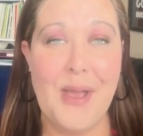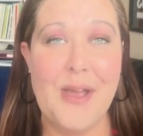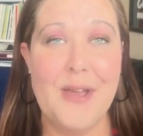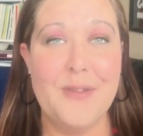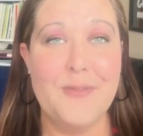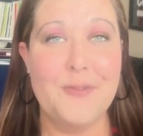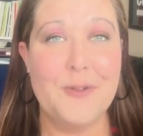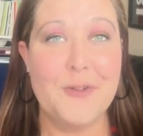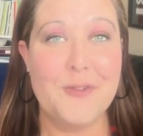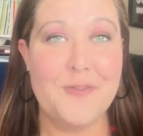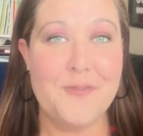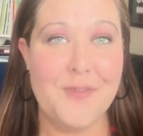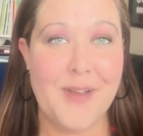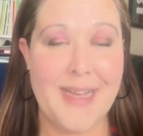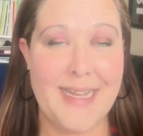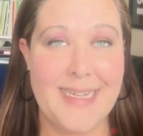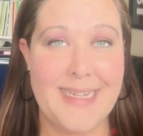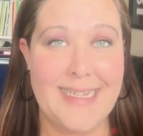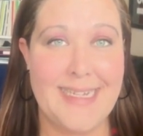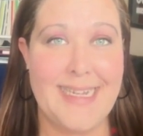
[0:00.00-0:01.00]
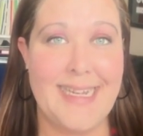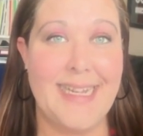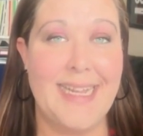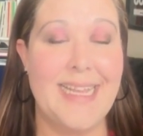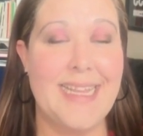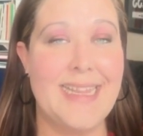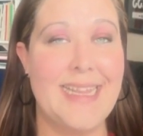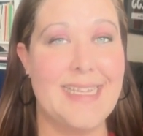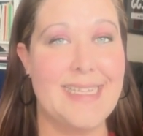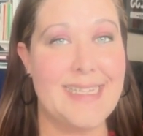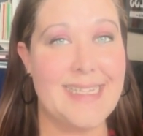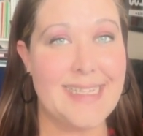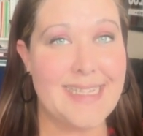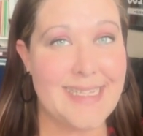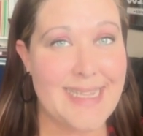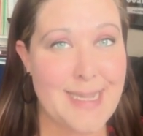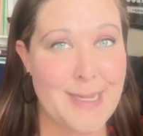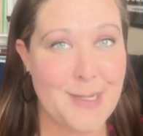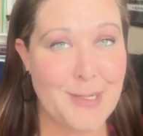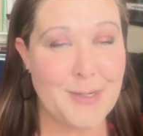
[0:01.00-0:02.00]
for finding the
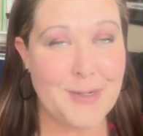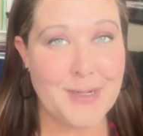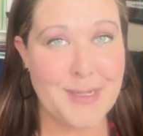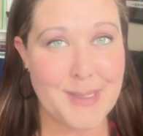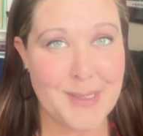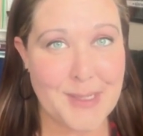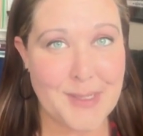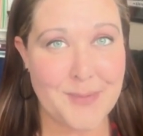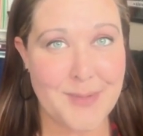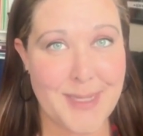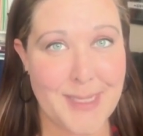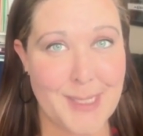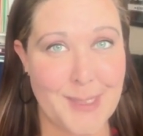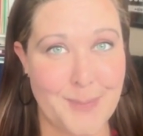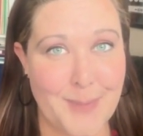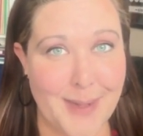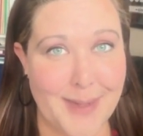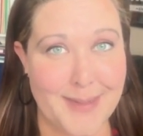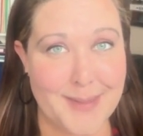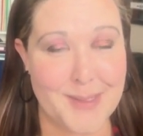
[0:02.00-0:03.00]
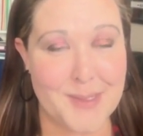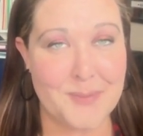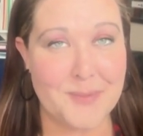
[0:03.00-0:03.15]
secret sweet spots